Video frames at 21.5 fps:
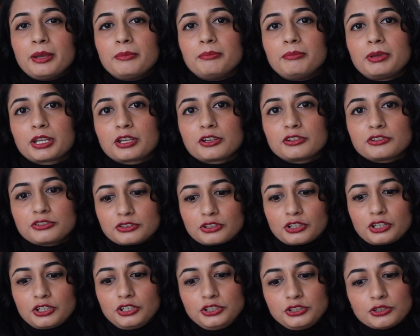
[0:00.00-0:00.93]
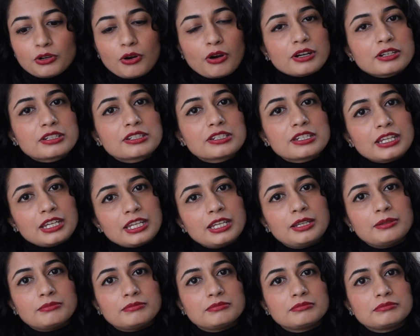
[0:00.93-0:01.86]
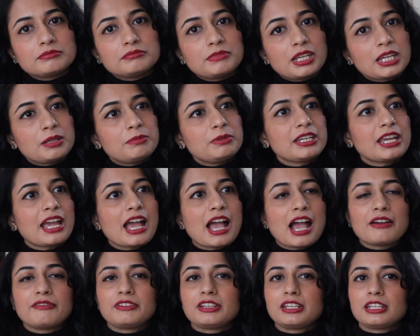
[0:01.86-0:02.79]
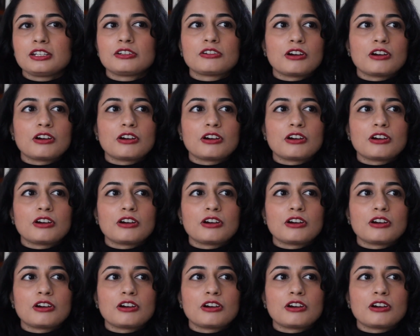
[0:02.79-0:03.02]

Because your team may be having